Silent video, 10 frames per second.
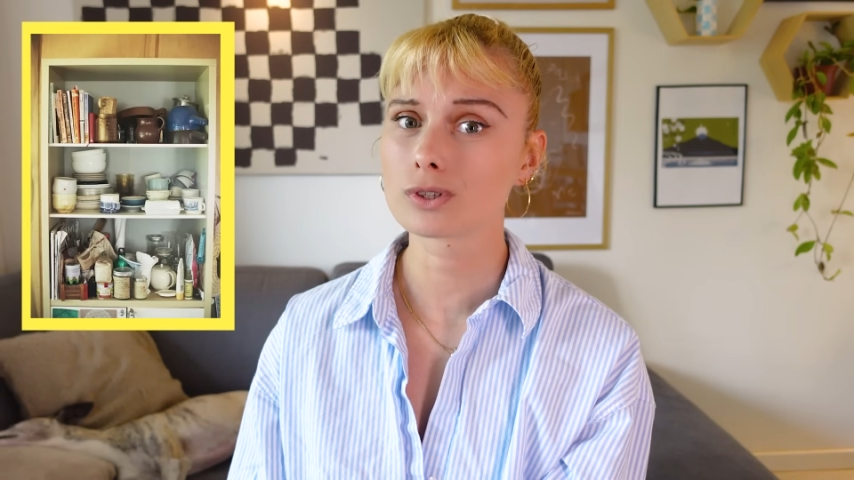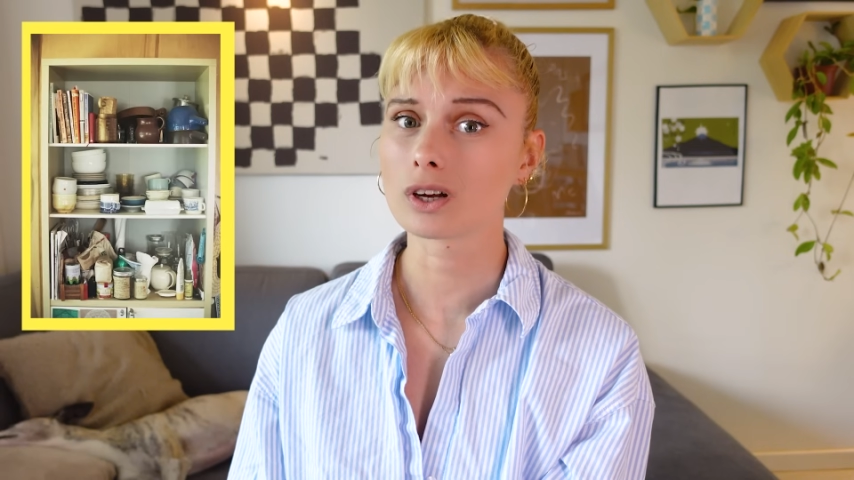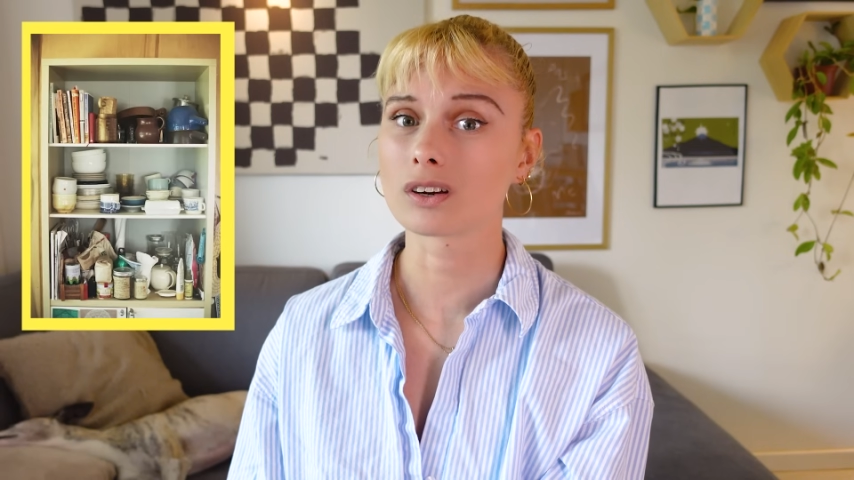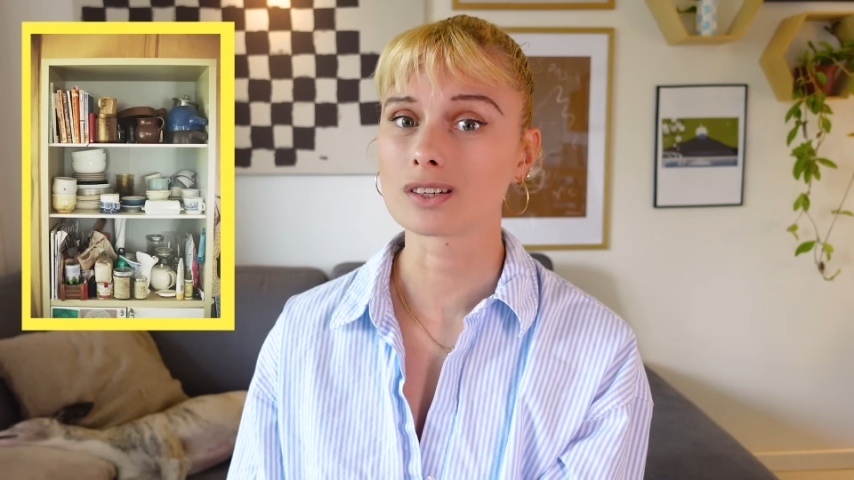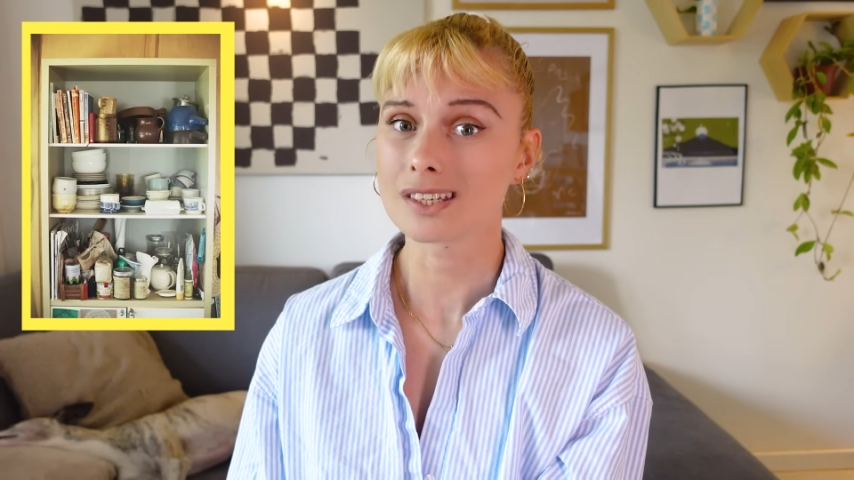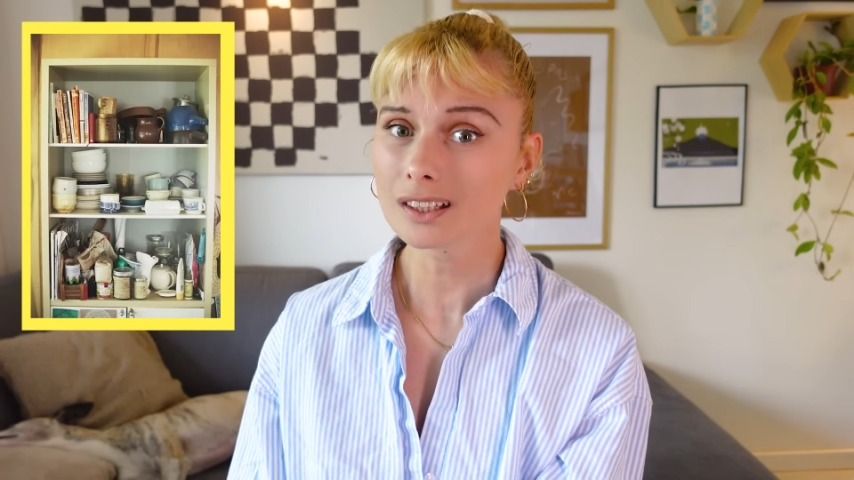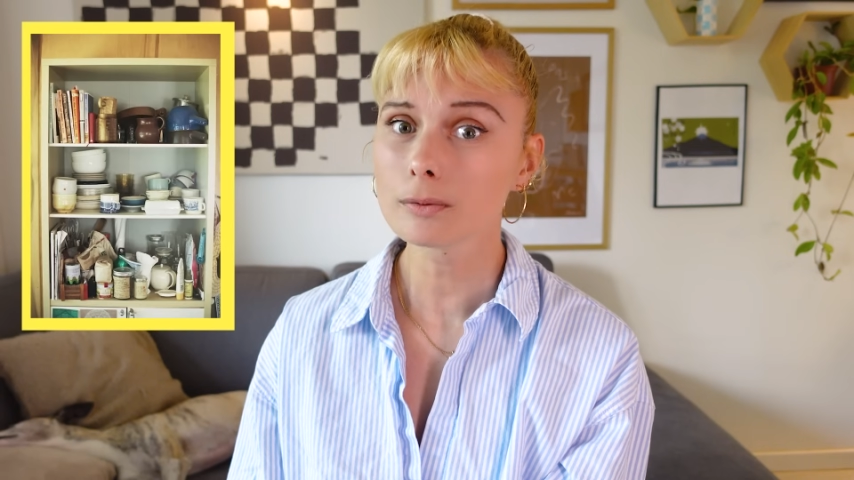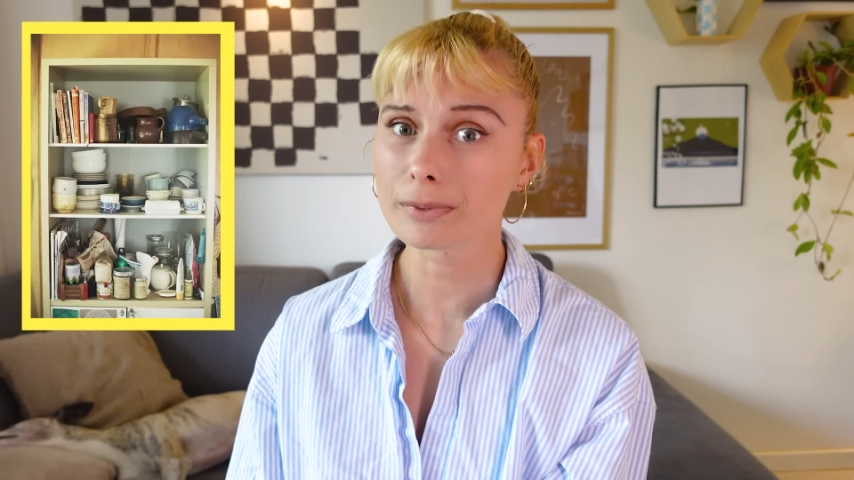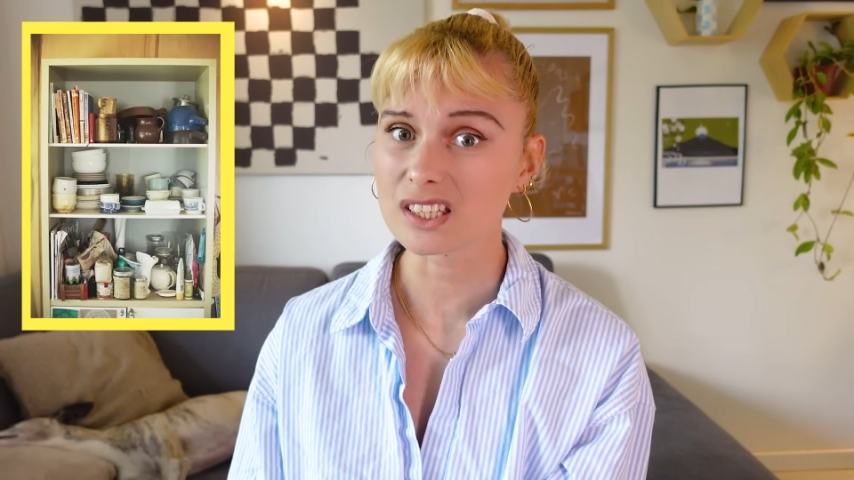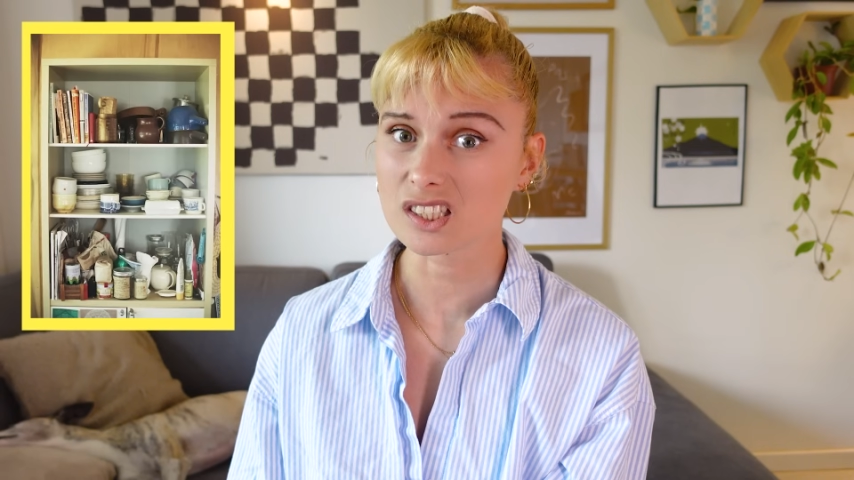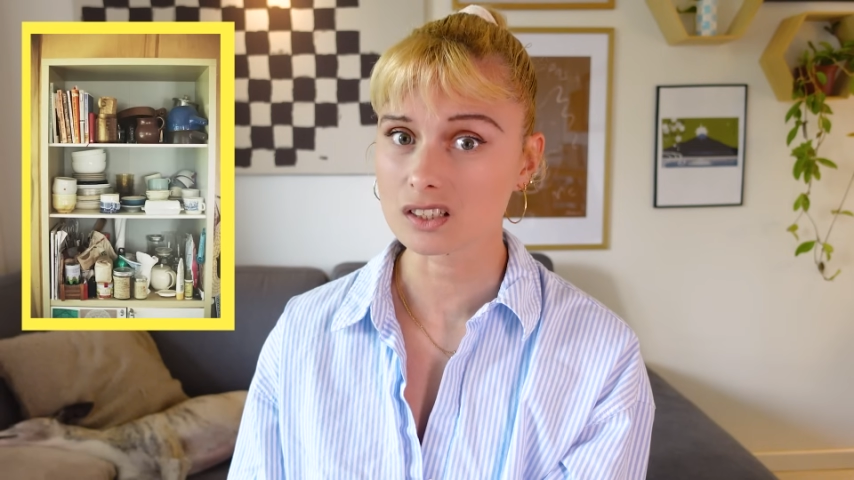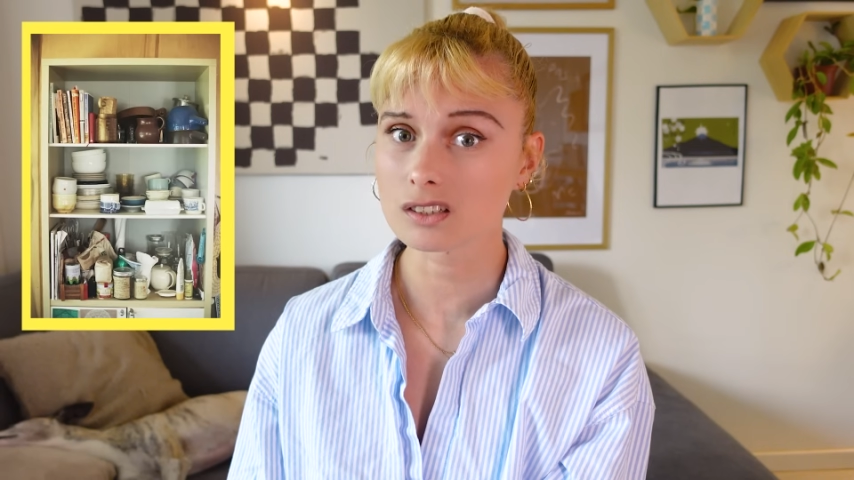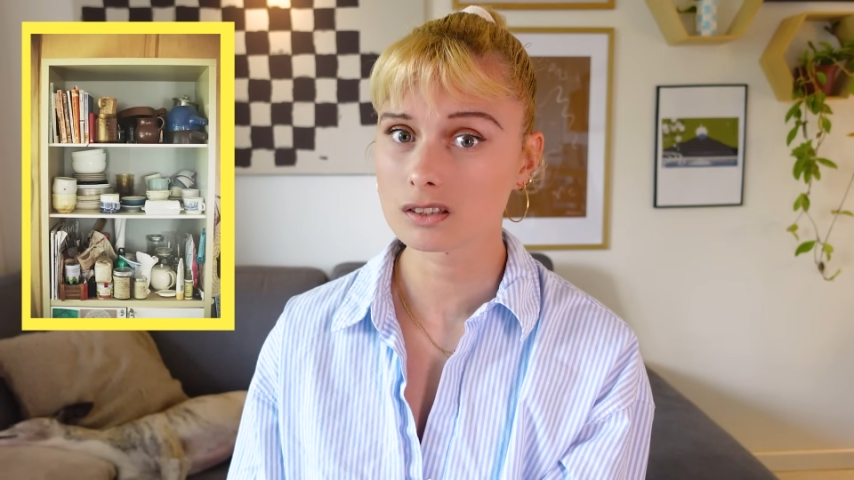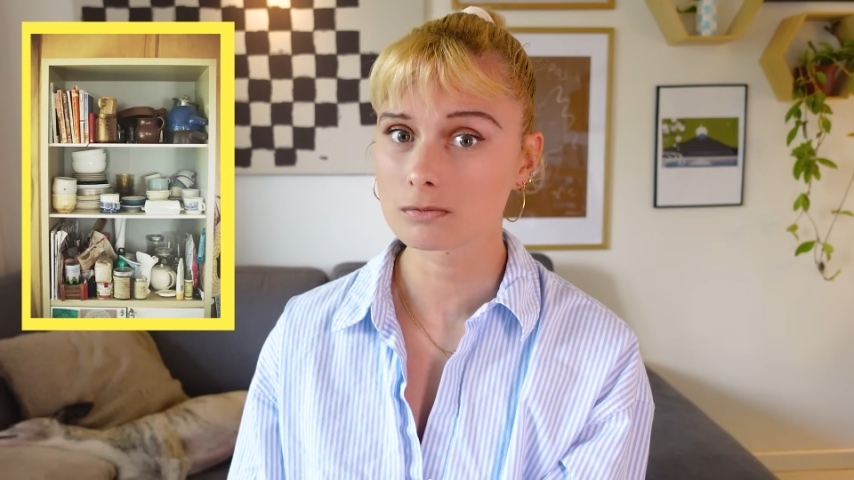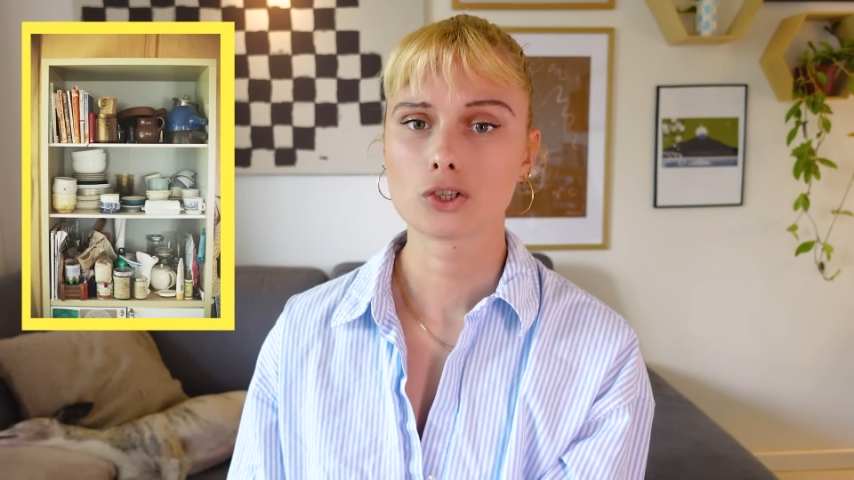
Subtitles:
on a daily basis